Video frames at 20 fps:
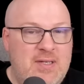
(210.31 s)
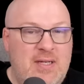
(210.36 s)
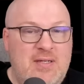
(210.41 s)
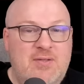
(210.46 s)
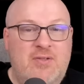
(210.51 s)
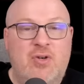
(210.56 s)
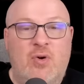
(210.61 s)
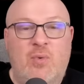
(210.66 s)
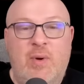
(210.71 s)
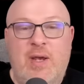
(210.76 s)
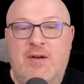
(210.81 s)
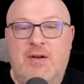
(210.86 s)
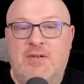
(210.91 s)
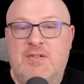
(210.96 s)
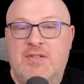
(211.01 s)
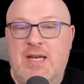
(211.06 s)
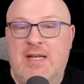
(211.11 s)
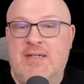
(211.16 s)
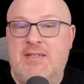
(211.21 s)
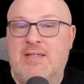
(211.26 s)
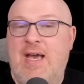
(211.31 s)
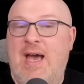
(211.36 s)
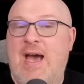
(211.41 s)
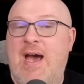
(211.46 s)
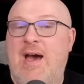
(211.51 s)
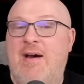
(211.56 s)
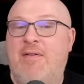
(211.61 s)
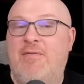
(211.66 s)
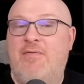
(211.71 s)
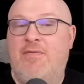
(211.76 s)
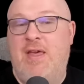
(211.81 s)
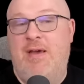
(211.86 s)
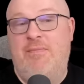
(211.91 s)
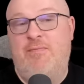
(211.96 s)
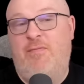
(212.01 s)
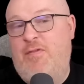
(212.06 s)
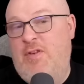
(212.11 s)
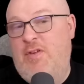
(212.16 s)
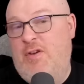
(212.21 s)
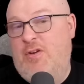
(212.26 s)
and so we are set to have
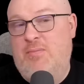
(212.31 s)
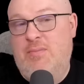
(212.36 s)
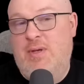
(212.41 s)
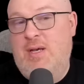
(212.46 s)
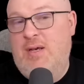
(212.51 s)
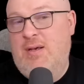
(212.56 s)
them film